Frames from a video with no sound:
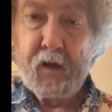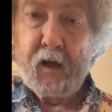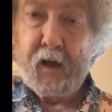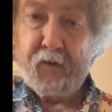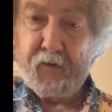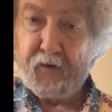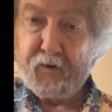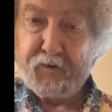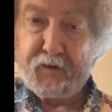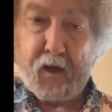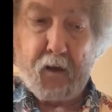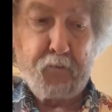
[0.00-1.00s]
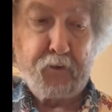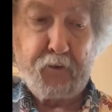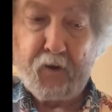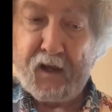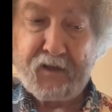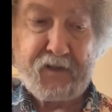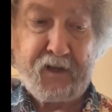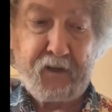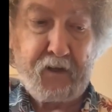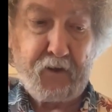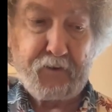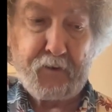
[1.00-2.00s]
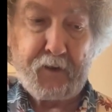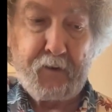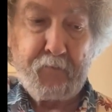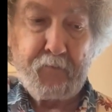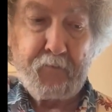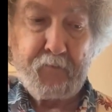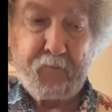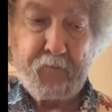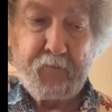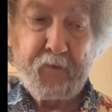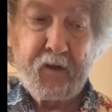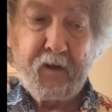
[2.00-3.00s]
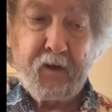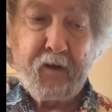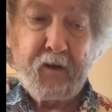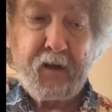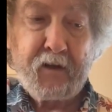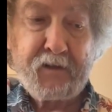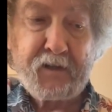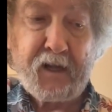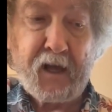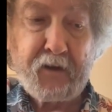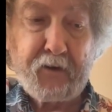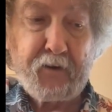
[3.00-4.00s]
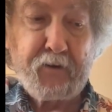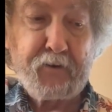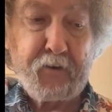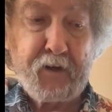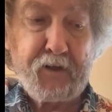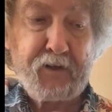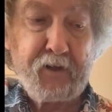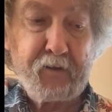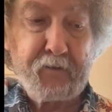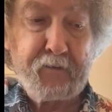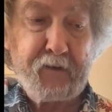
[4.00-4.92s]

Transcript: And there's bluegrassy and country, standard, traditional